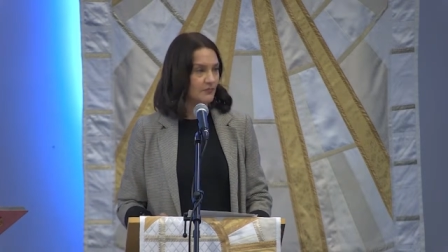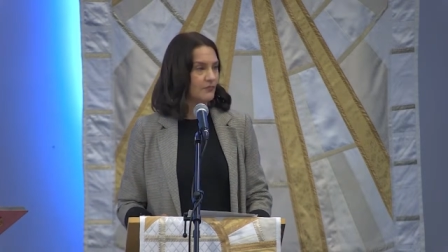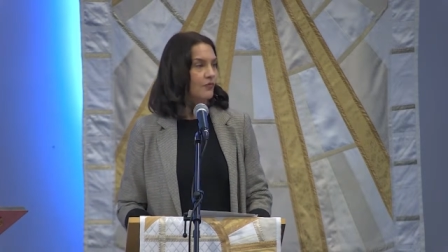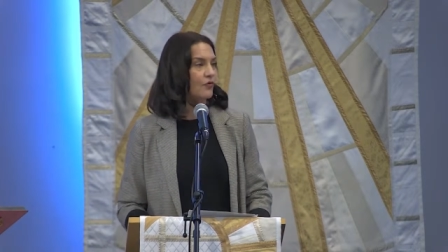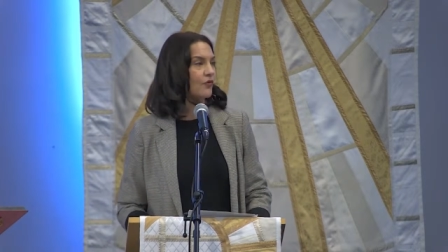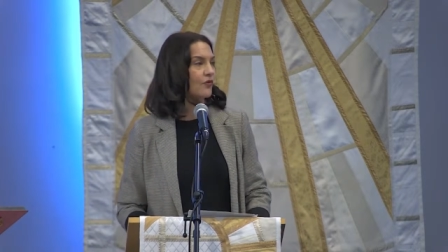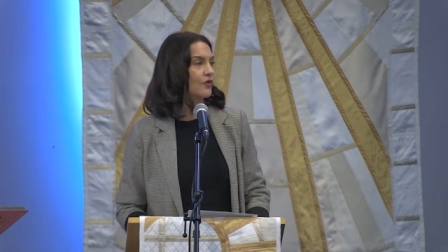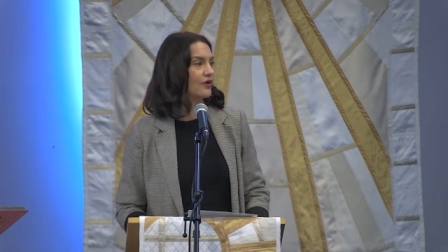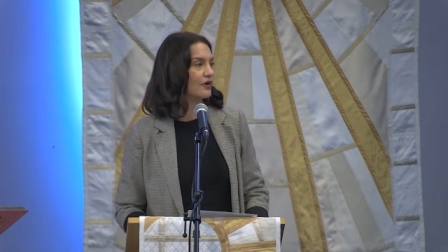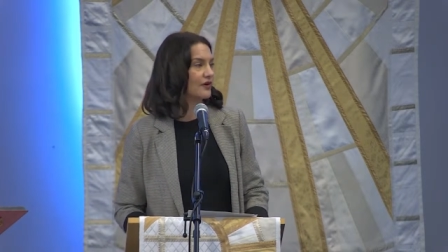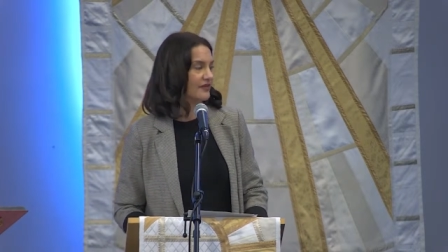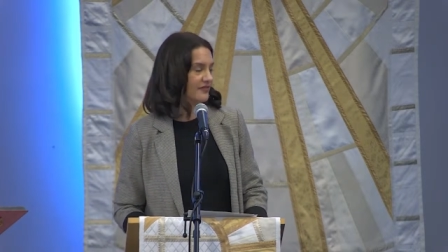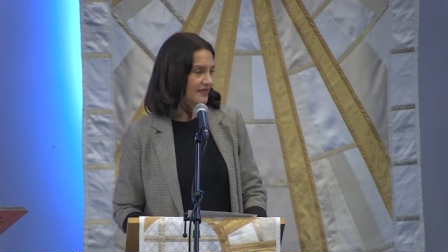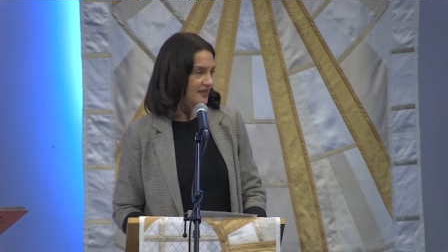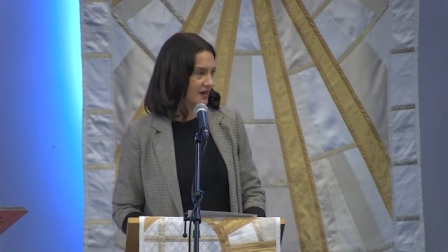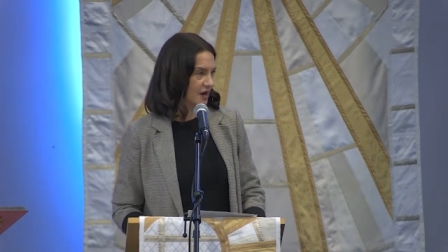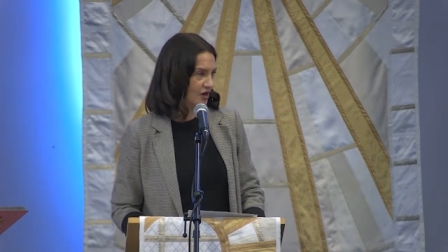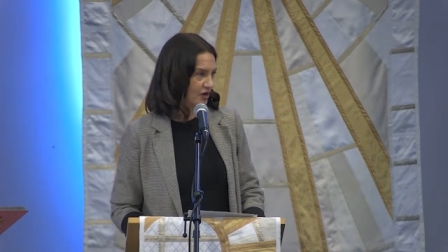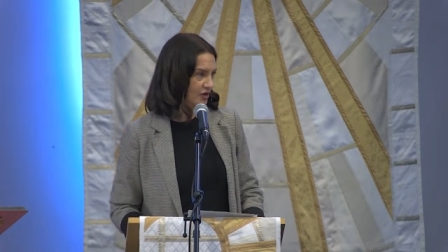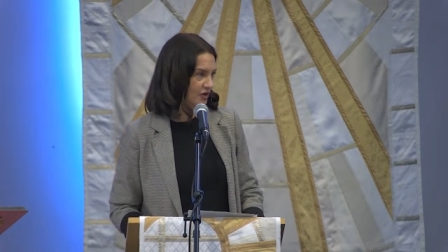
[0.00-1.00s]
More Than
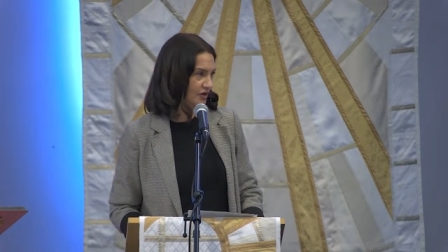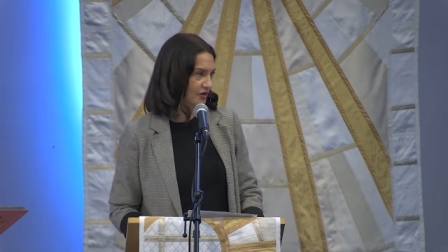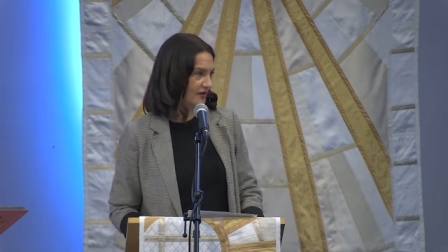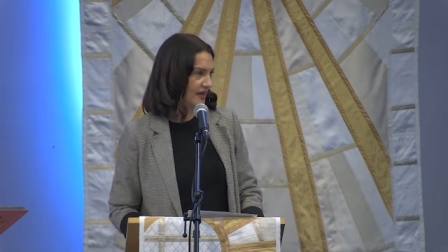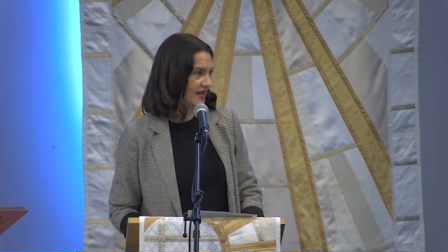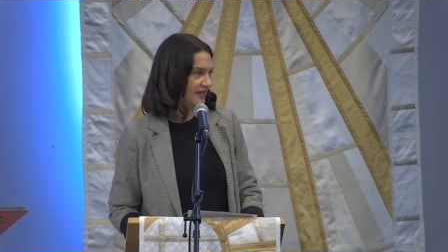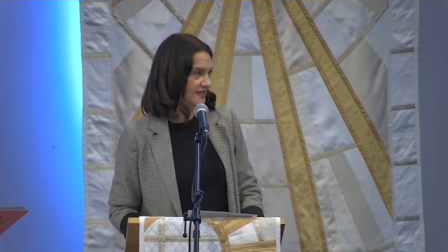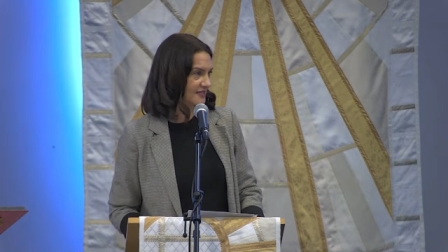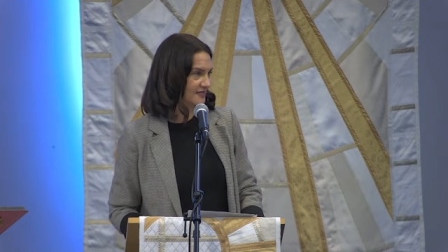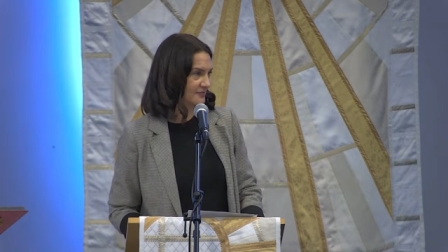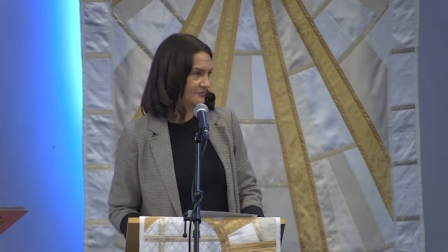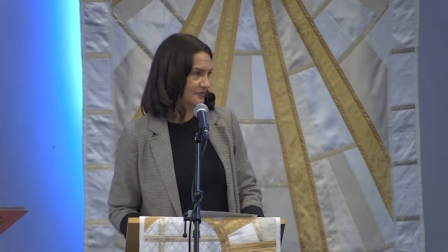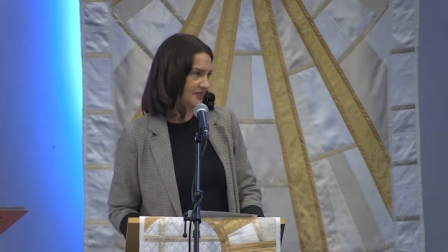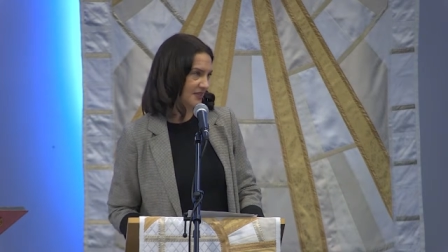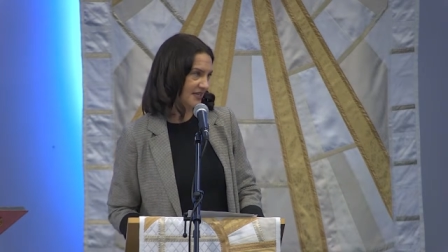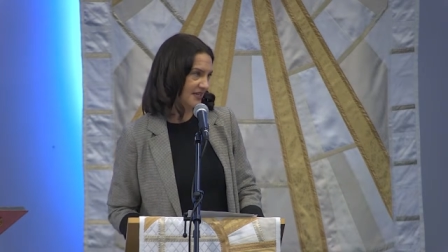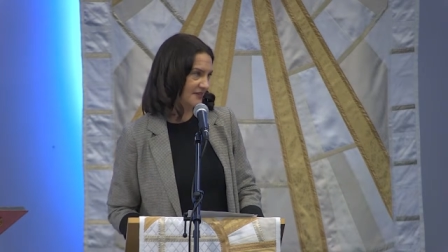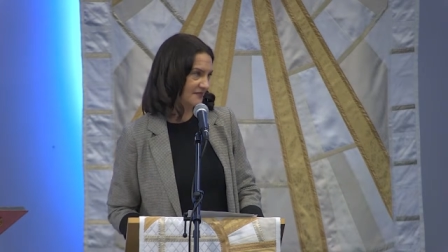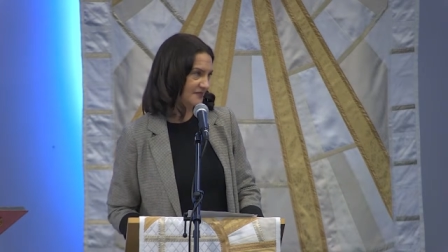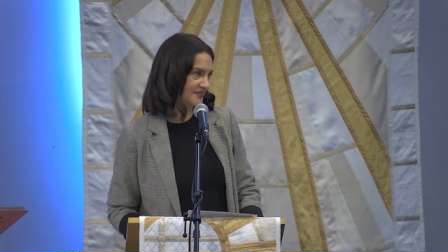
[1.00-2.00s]
Our Correct
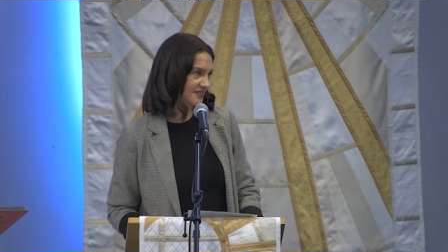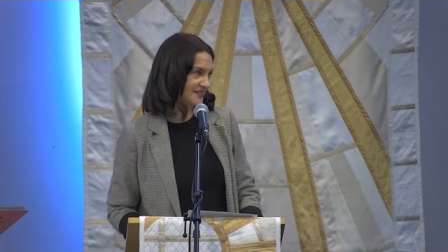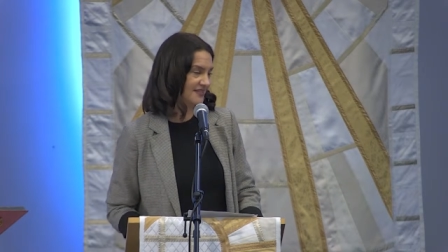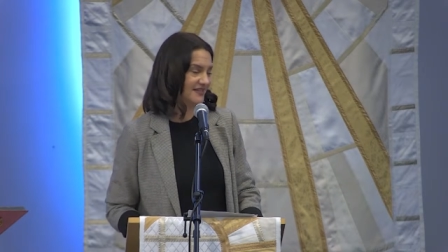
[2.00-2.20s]
Beliefs.